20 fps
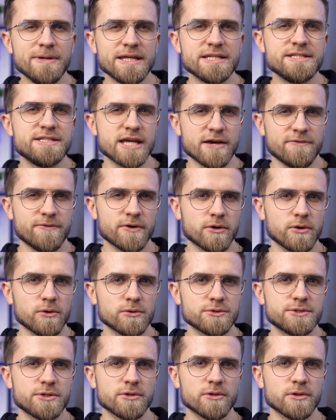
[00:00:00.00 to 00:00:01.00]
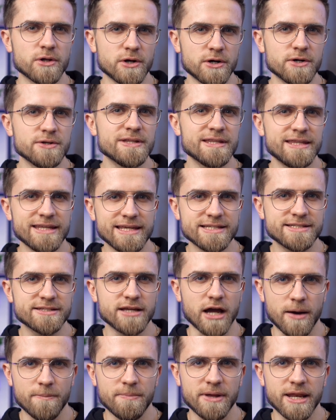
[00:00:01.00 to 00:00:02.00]
be difficult to learn these
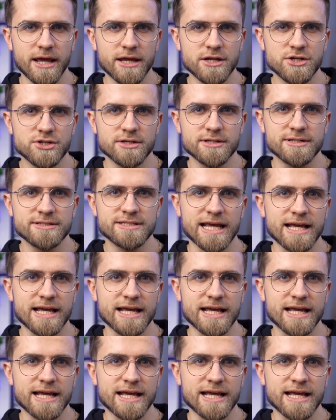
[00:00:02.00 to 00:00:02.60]
combinations,